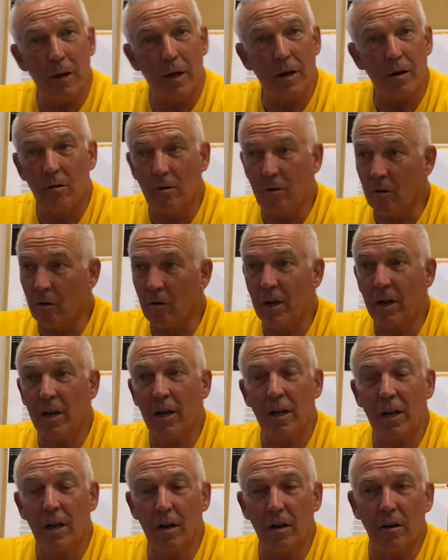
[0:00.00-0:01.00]
better early in
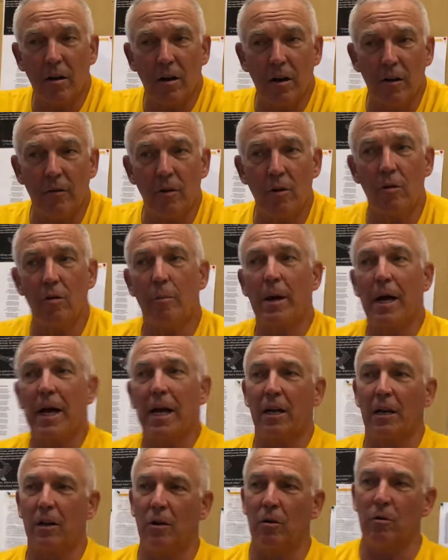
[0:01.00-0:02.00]
the year. If you go
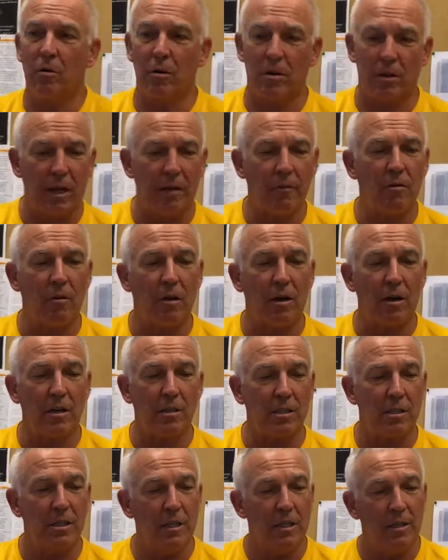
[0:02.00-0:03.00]
back and you look, they've
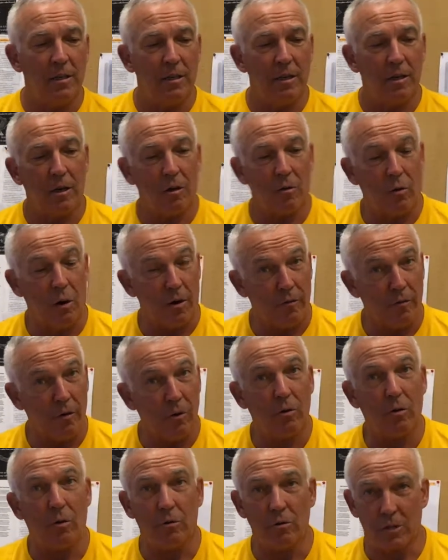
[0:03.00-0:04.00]
lost quite a few
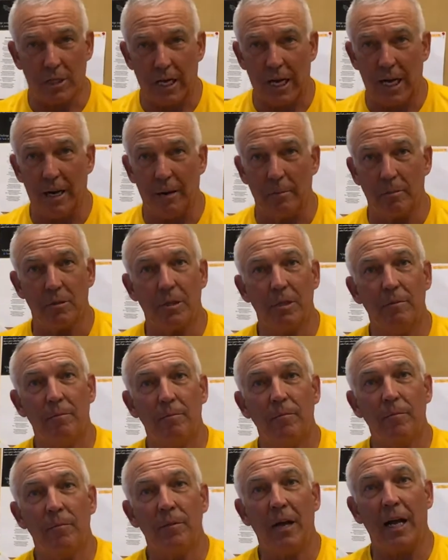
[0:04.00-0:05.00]
close games,
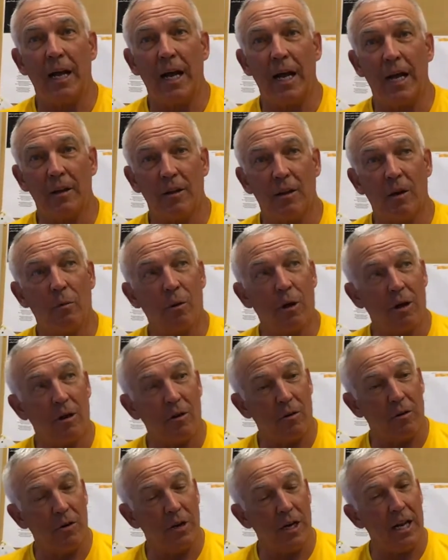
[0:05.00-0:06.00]
and their
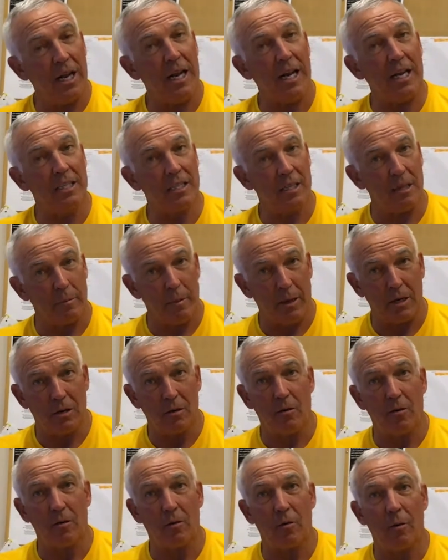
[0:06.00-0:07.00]
record could easily be
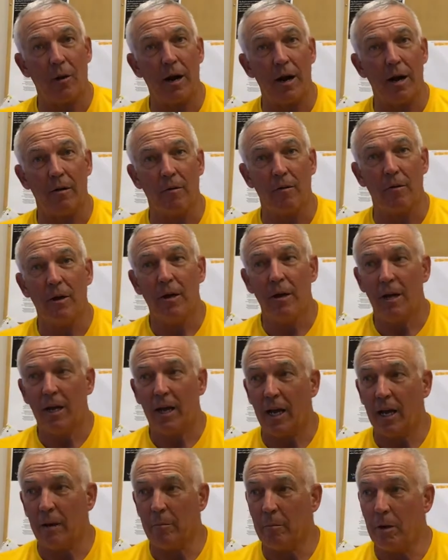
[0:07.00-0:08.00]
turned around
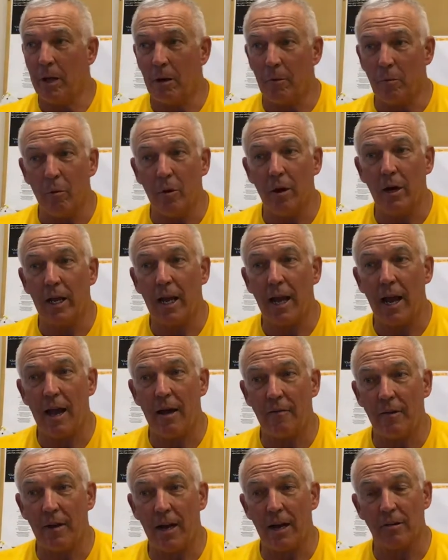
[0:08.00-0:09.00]
and really
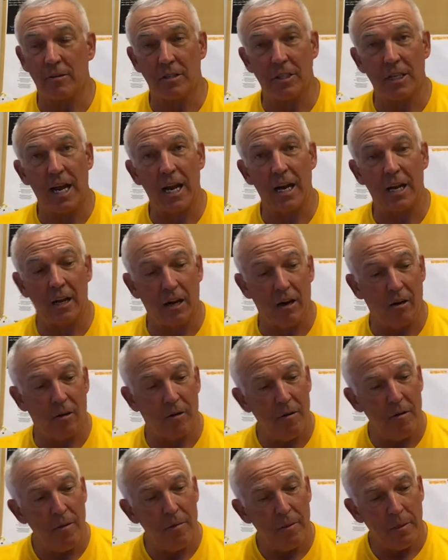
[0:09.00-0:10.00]
have an outstanding year.
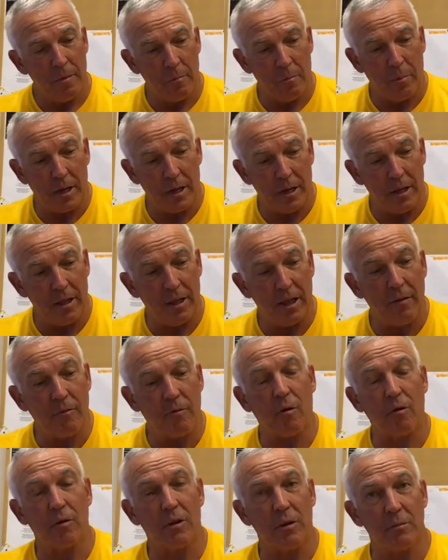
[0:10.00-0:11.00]
But they've
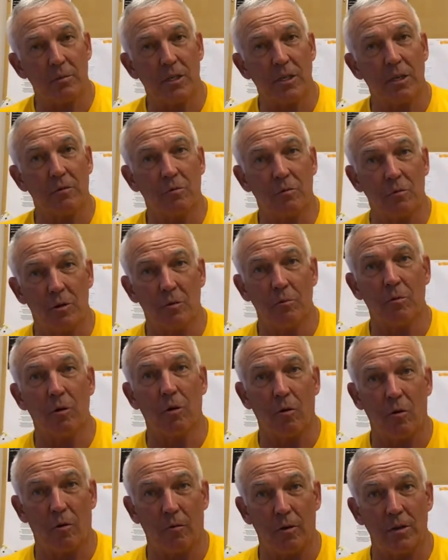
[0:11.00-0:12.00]
hurt themselves with some
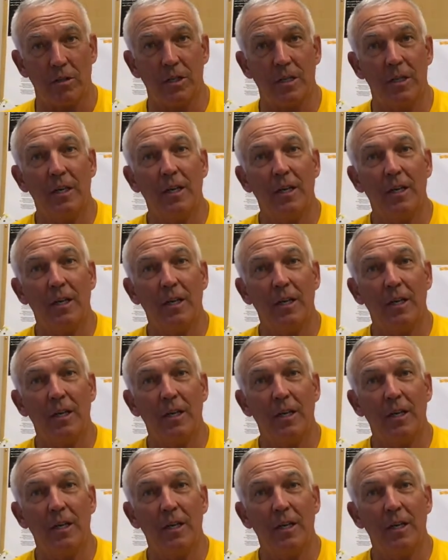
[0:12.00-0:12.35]
turnovers,